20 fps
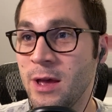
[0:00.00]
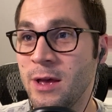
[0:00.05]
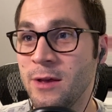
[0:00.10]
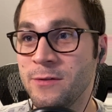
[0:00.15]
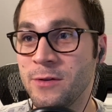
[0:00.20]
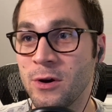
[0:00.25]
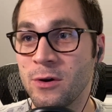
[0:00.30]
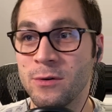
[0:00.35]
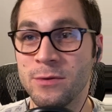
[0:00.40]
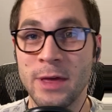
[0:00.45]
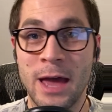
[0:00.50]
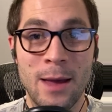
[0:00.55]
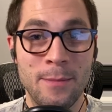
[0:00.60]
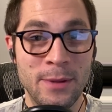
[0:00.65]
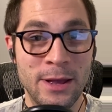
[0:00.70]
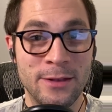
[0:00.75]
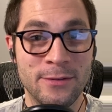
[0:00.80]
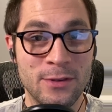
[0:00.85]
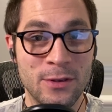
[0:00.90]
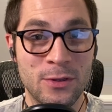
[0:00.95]
So that
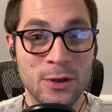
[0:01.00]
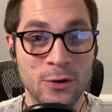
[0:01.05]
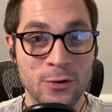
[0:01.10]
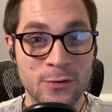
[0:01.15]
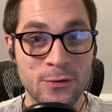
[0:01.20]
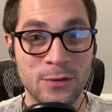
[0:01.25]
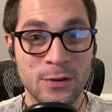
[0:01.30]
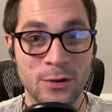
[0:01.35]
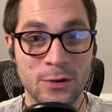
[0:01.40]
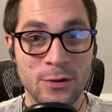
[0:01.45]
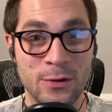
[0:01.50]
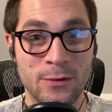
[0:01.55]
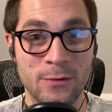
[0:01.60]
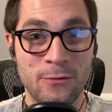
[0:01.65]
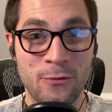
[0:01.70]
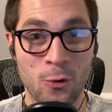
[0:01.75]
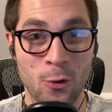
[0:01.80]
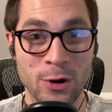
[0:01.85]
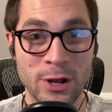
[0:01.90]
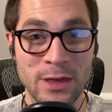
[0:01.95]
means that there's still
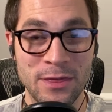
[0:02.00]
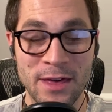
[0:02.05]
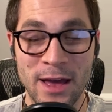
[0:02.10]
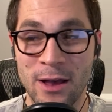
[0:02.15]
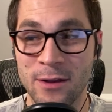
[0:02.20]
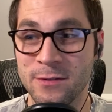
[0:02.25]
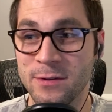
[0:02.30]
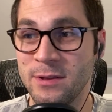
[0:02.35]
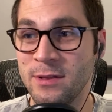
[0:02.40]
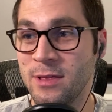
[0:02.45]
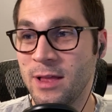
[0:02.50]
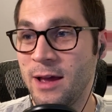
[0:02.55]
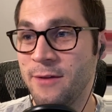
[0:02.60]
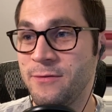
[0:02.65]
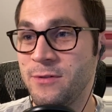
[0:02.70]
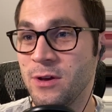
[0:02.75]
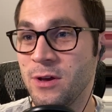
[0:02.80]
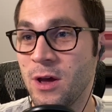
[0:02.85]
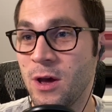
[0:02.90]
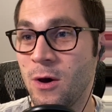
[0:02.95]
forty thousand
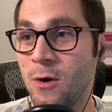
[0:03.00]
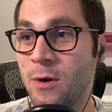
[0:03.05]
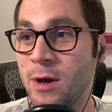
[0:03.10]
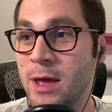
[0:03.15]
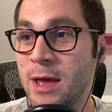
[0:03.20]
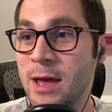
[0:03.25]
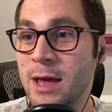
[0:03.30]
left to go.